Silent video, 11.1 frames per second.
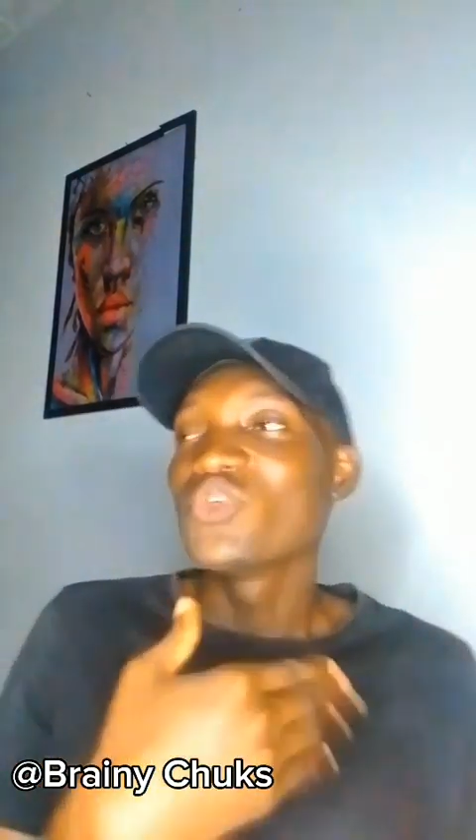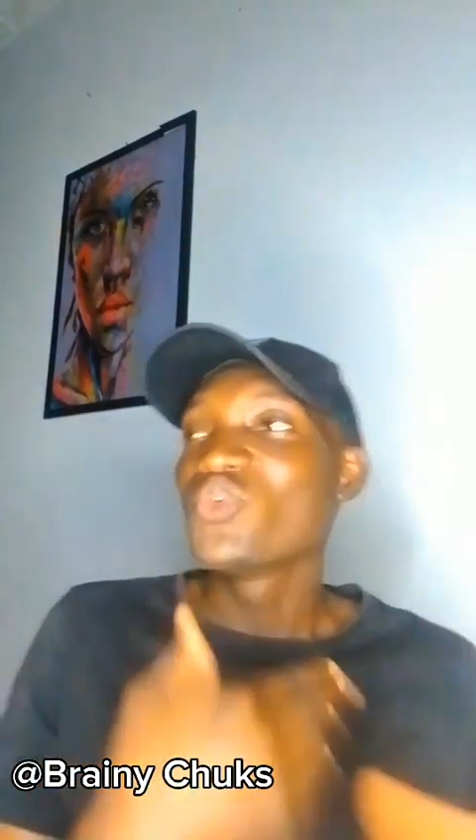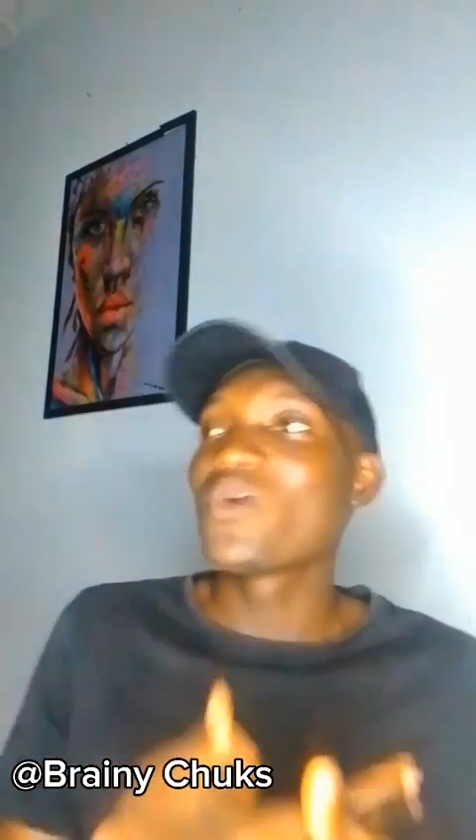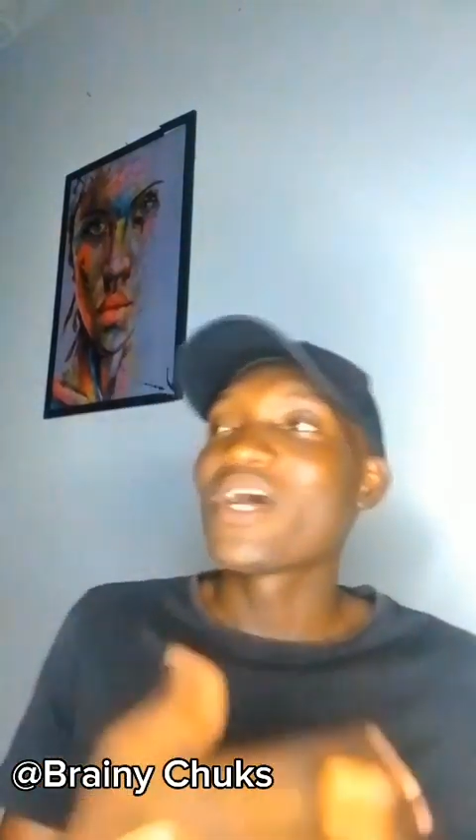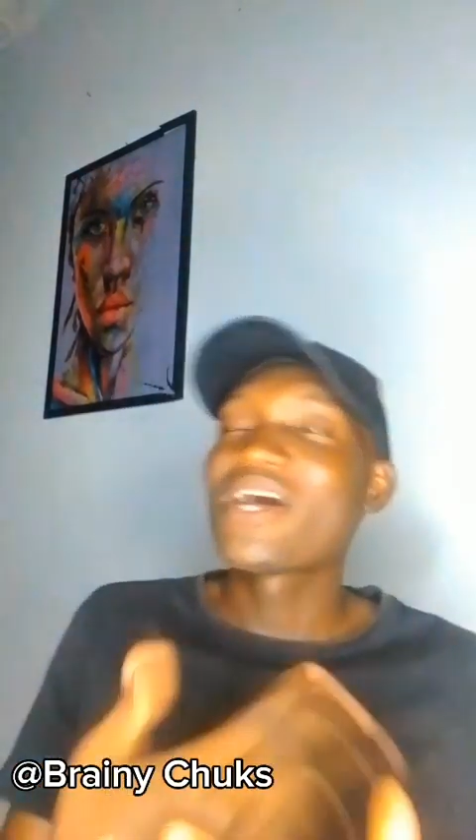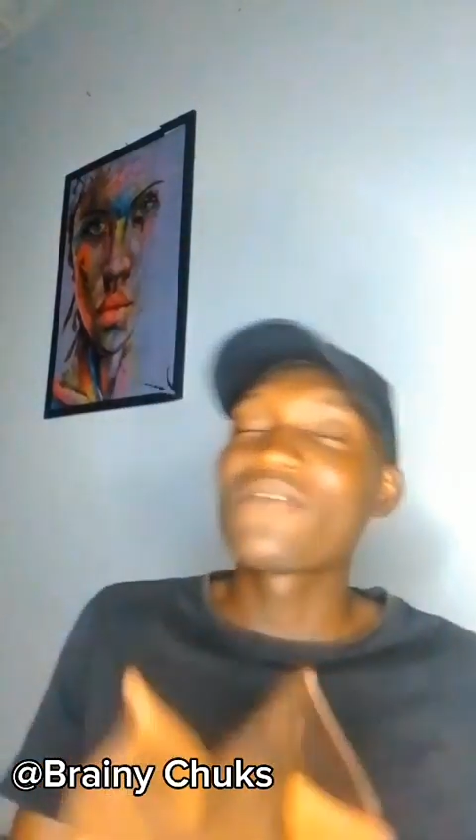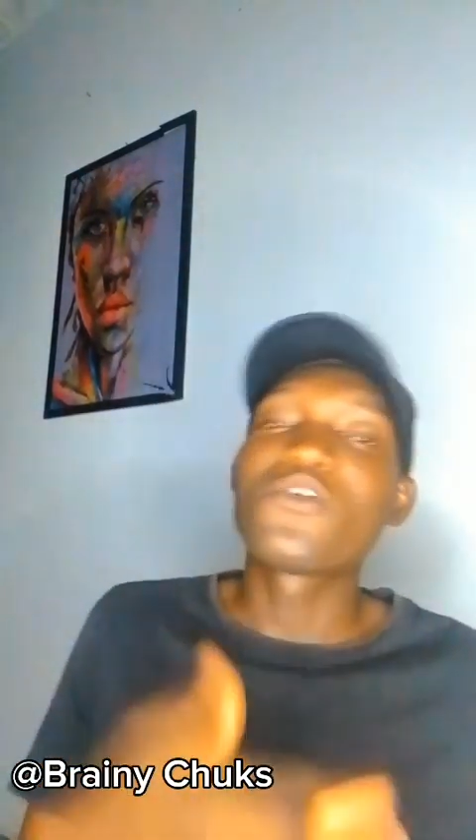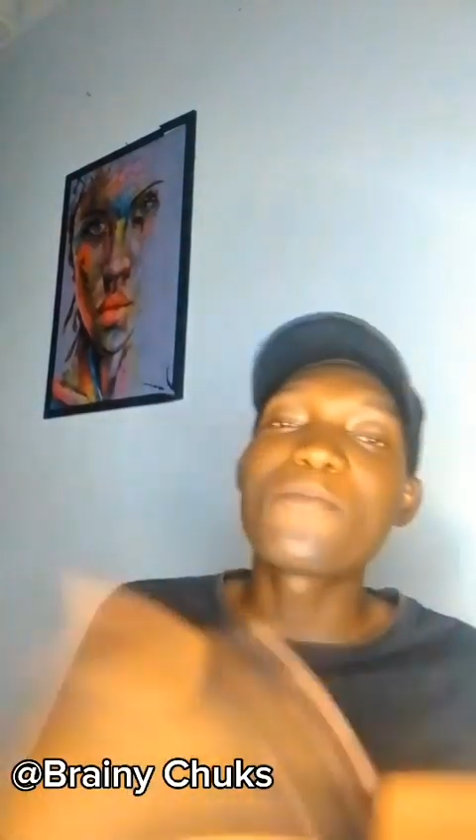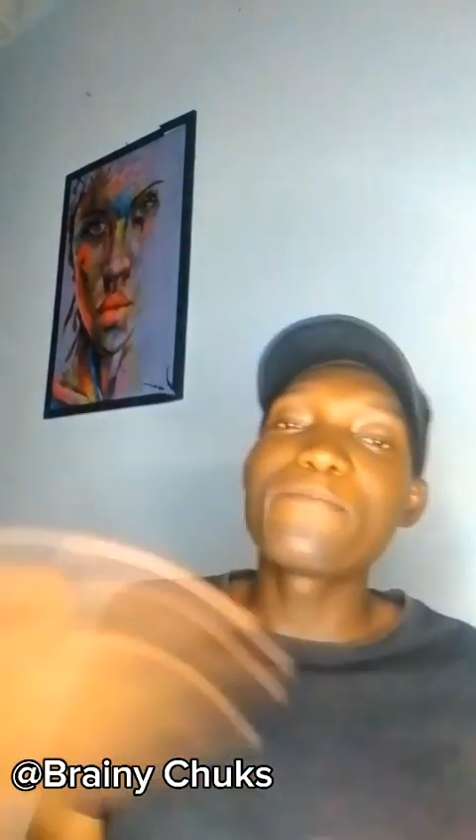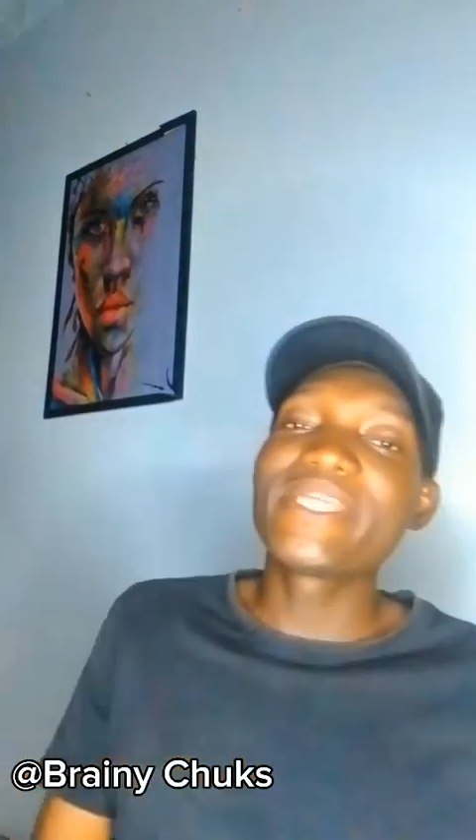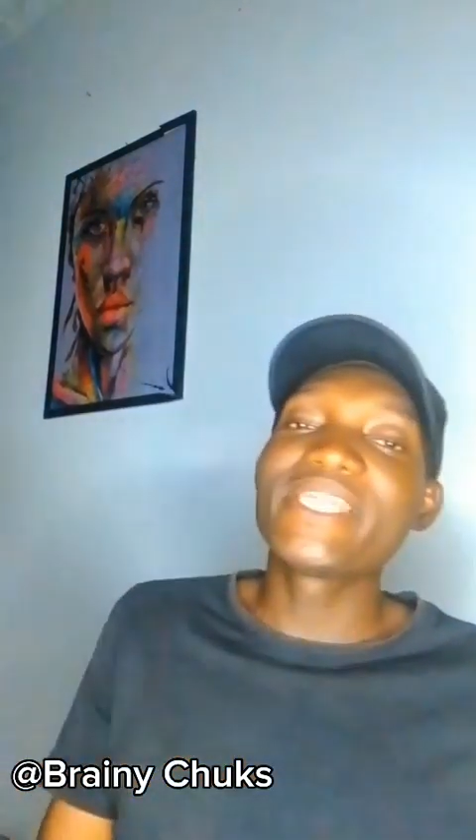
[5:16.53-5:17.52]
you are
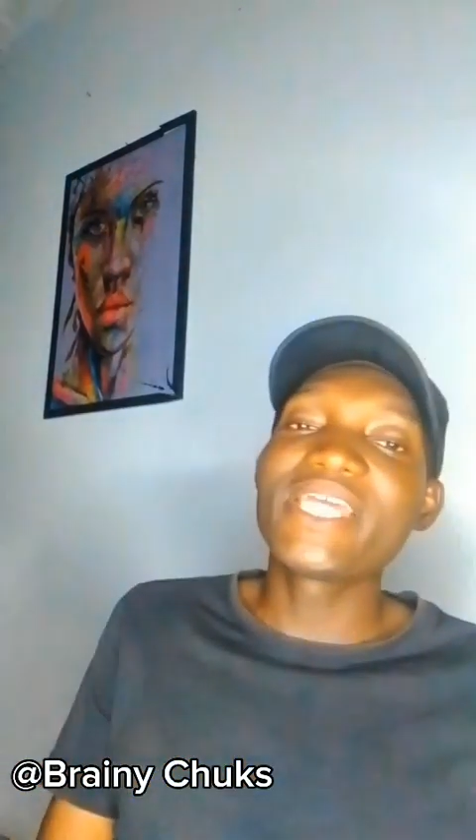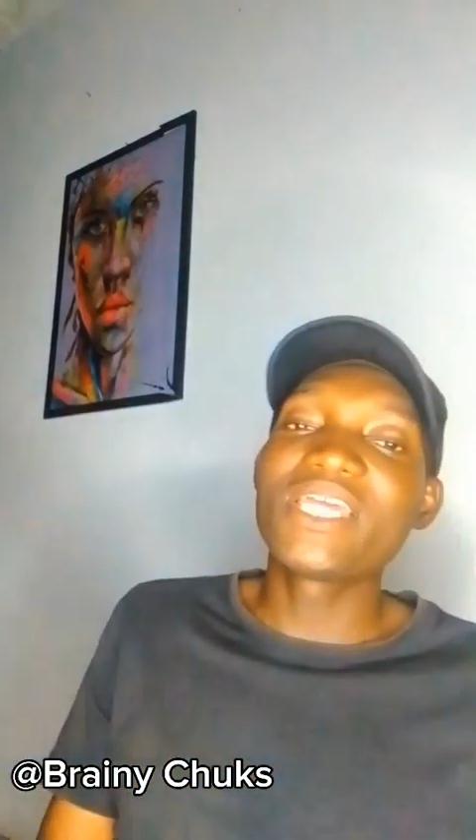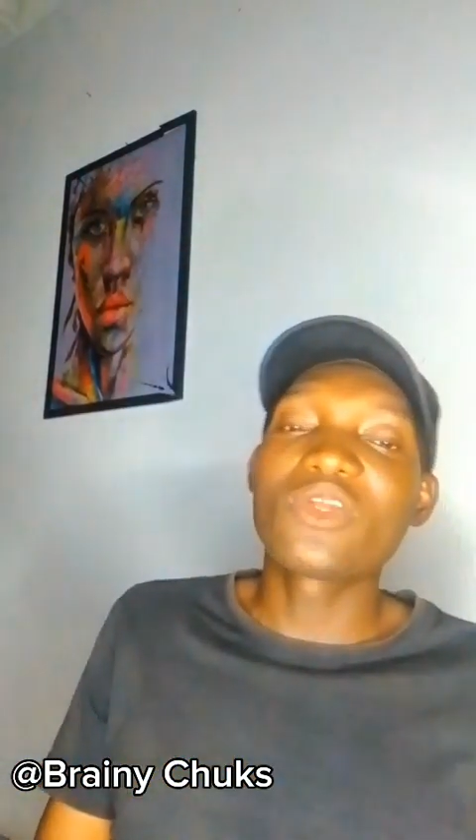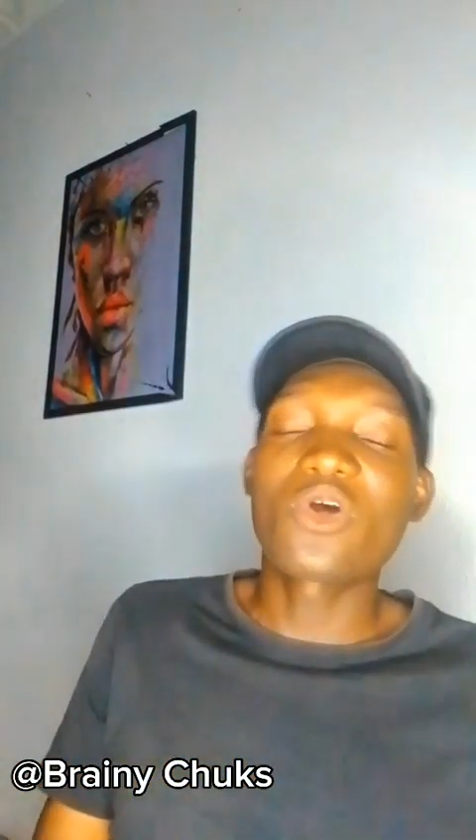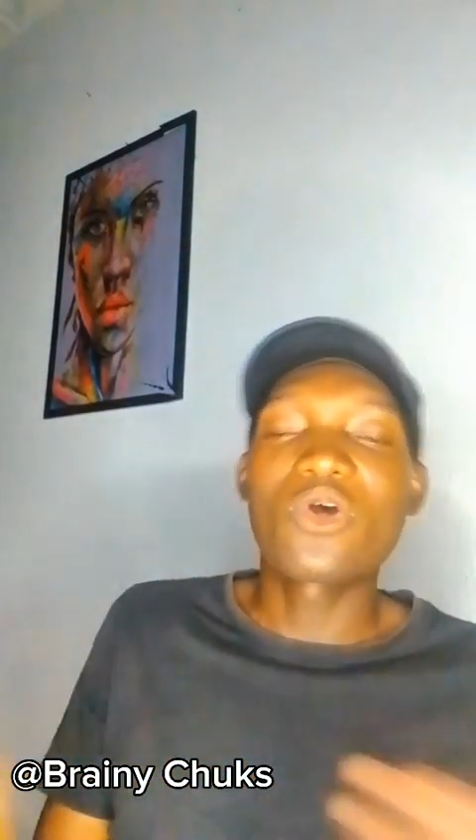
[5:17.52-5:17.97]
from Benin